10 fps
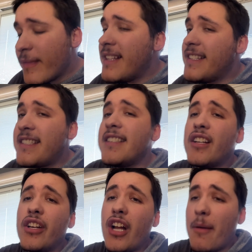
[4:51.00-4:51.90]
this is a
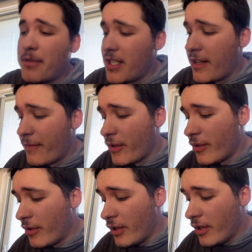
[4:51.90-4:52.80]
good option if
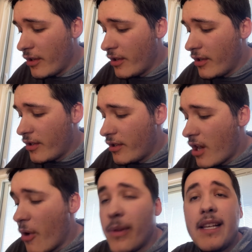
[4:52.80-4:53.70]
you're
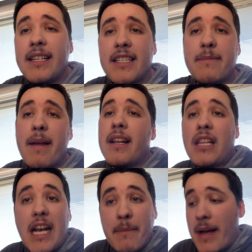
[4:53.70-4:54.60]
not willing to spend a
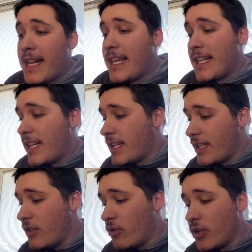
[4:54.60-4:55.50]
lot of money and,
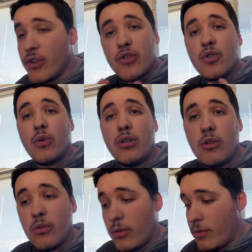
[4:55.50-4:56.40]
you know, you're
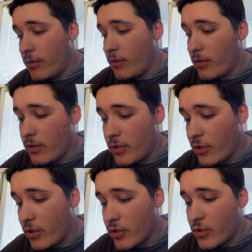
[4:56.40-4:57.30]

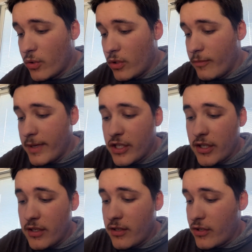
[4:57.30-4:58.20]
on a solo
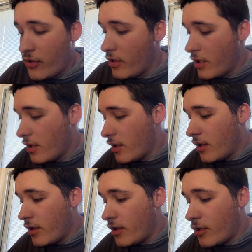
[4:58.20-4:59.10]
mission.
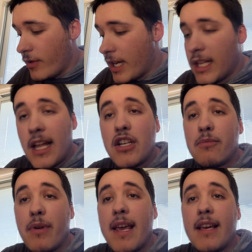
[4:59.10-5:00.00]
You know, you got a lunch
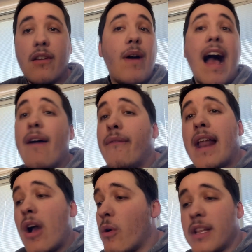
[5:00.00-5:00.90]
break, you know, half an
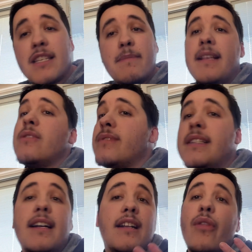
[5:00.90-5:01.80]
hour. This pizza was
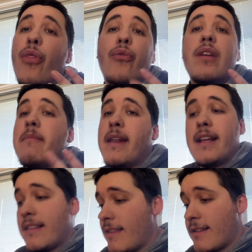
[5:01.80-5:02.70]
done in 3
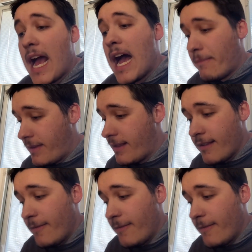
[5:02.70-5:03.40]
minutes tops.